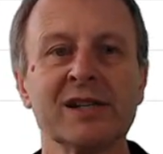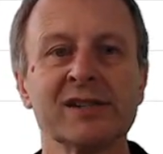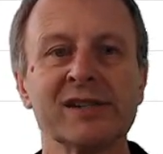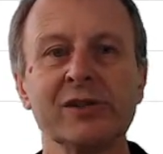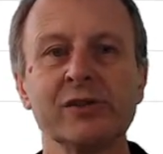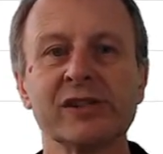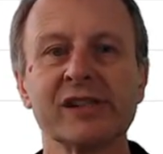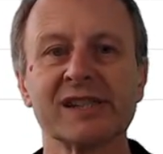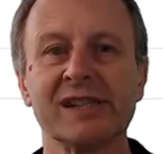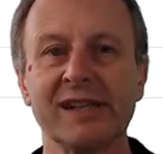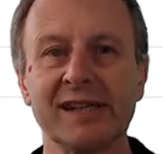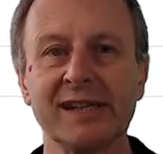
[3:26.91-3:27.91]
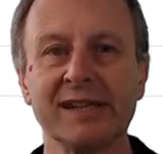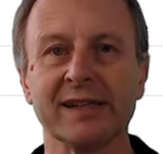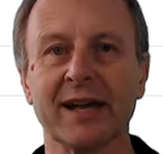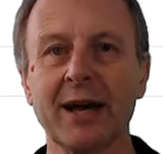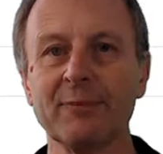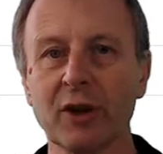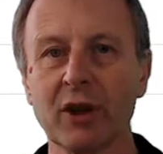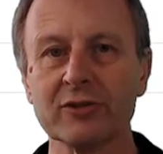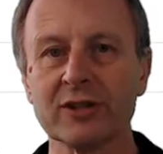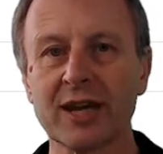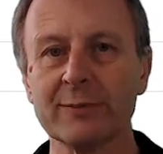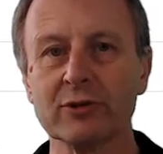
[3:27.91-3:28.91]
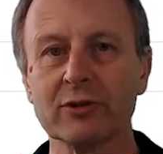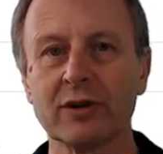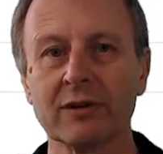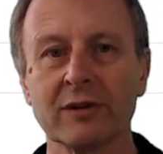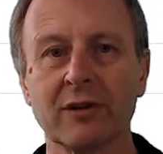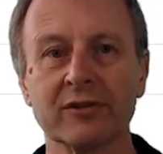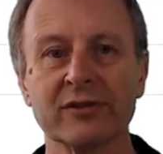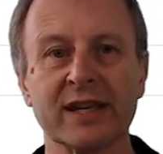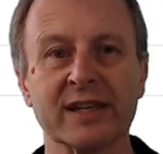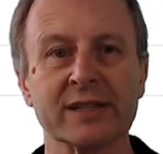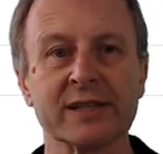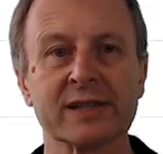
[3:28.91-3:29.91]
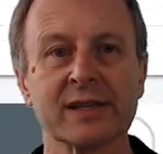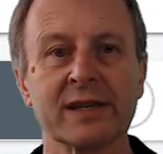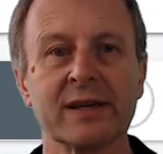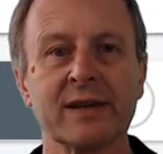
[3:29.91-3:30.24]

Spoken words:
CU60E, upload table contents.